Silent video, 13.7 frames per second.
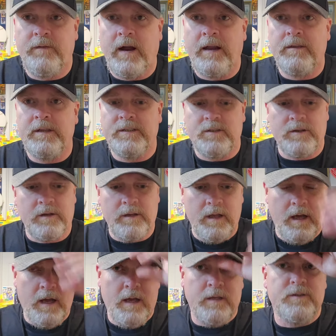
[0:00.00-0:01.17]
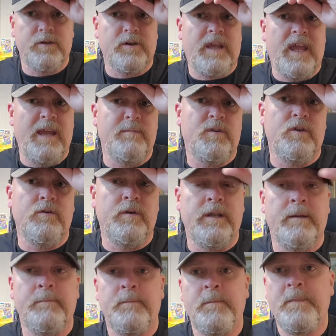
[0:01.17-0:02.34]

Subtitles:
finally succumbed to it.